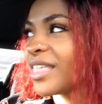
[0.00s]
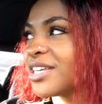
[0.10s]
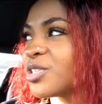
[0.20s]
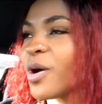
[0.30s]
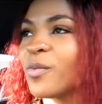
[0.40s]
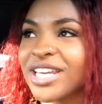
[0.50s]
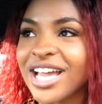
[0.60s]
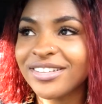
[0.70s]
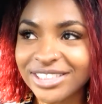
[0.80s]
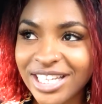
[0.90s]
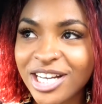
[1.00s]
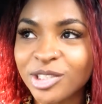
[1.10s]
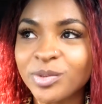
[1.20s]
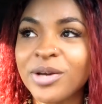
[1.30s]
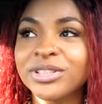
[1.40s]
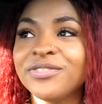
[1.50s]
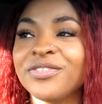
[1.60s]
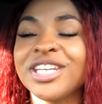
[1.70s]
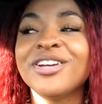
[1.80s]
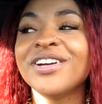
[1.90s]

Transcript: So I went downstairs when I was finna get